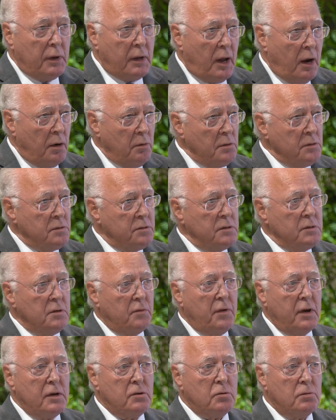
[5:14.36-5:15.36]
recurrences
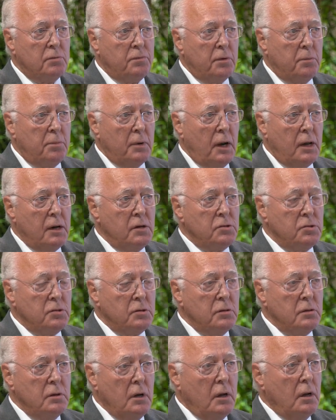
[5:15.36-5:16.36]
of atrial
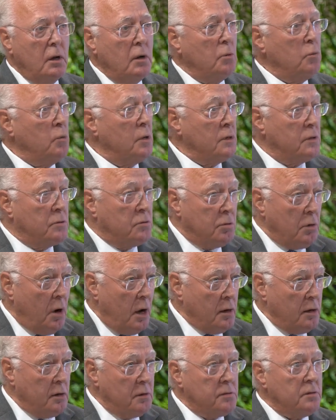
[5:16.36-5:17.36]
fibrillation with
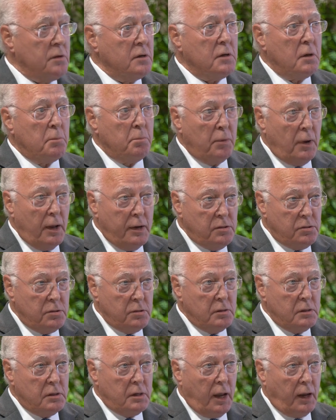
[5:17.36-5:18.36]
drugs and
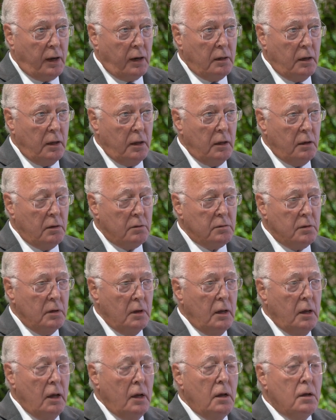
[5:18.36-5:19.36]
ablation techniques.
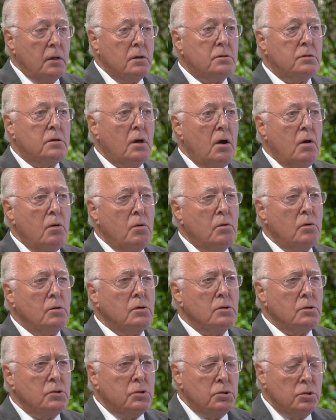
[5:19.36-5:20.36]
So
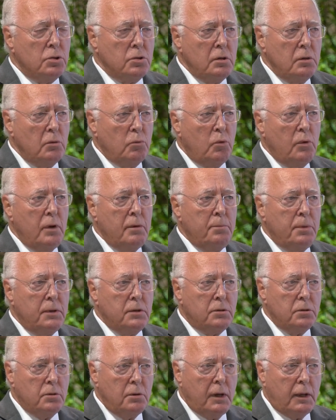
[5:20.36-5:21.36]
shouldn't we be
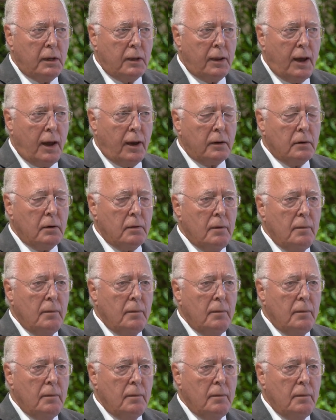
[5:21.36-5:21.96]
doing that?